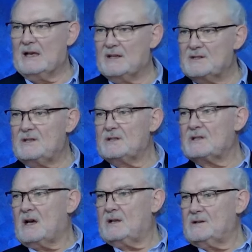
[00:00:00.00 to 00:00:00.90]
And she
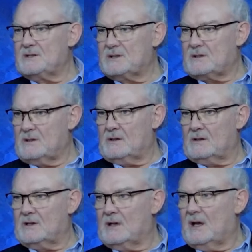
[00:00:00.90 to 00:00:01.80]
just
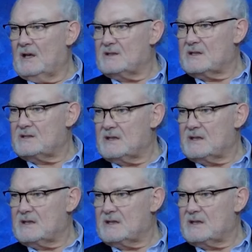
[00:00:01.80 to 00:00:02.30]
understood that